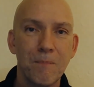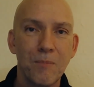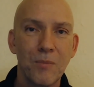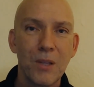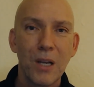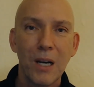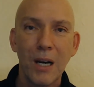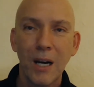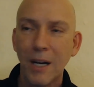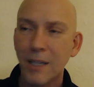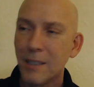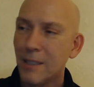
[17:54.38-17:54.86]

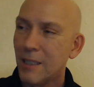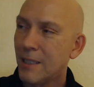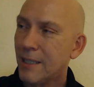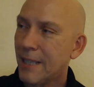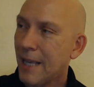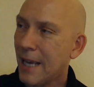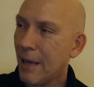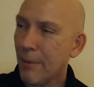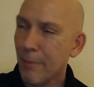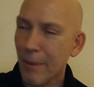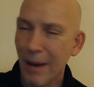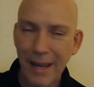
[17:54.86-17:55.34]
The hunted
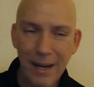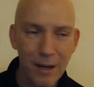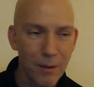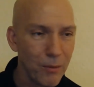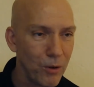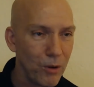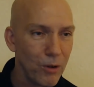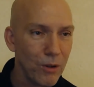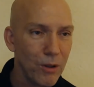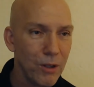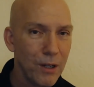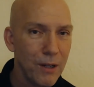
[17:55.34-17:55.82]
game
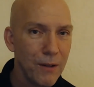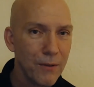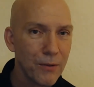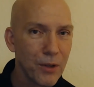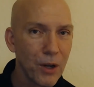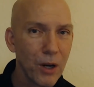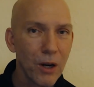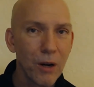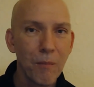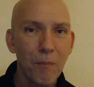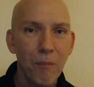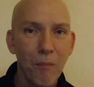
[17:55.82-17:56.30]
animal.
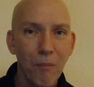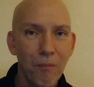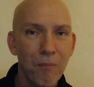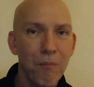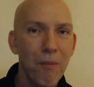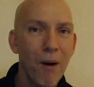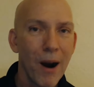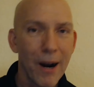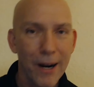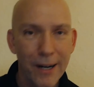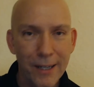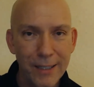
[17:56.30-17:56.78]
They're
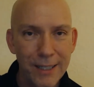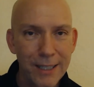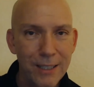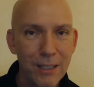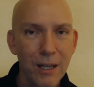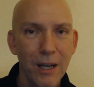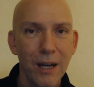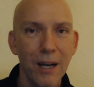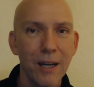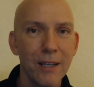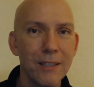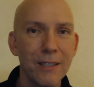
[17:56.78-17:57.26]
marked
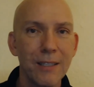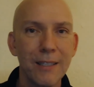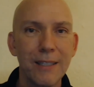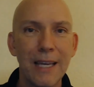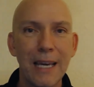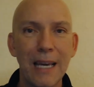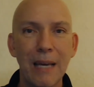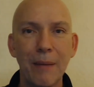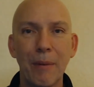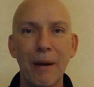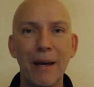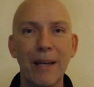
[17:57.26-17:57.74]
as a hunted
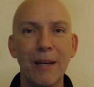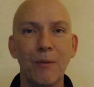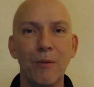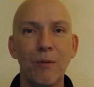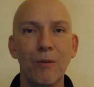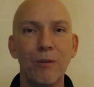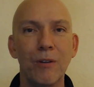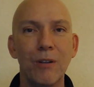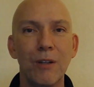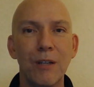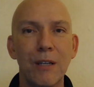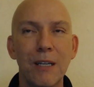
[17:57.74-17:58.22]
game
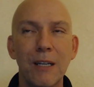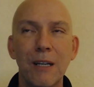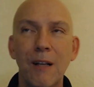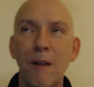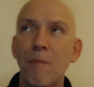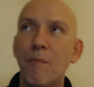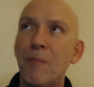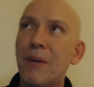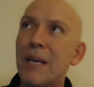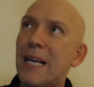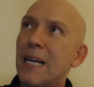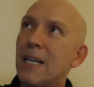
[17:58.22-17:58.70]
animal
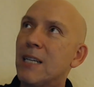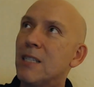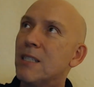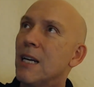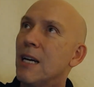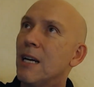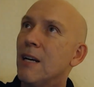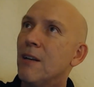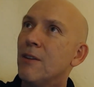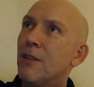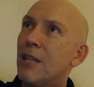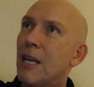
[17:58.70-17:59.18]

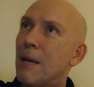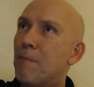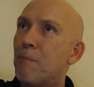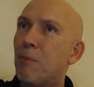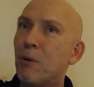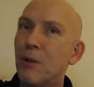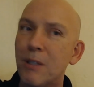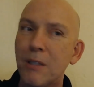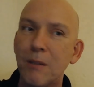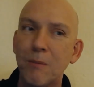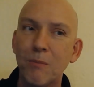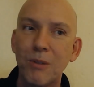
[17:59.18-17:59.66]
because they
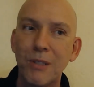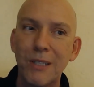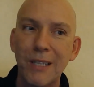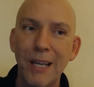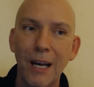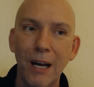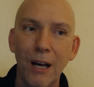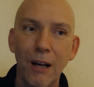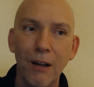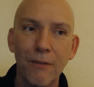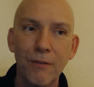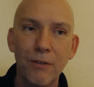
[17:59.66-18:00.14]
put
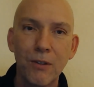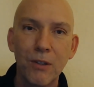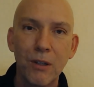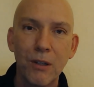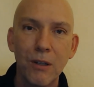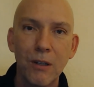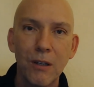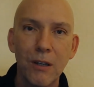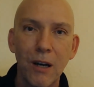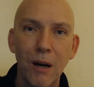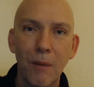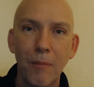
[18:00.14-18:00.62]

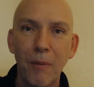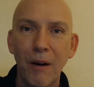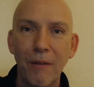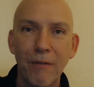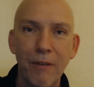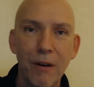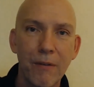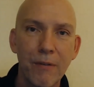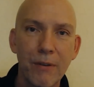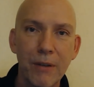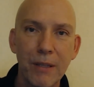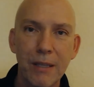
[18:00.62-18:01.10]
themselves
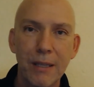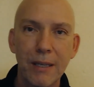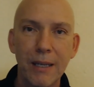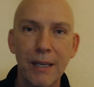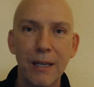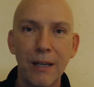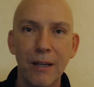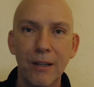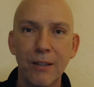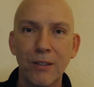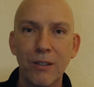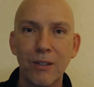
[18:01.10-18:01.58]
above
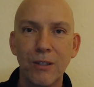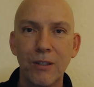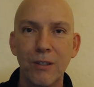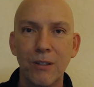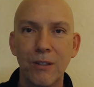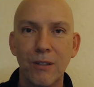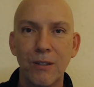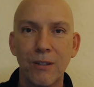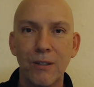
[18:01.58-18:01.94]
everything else.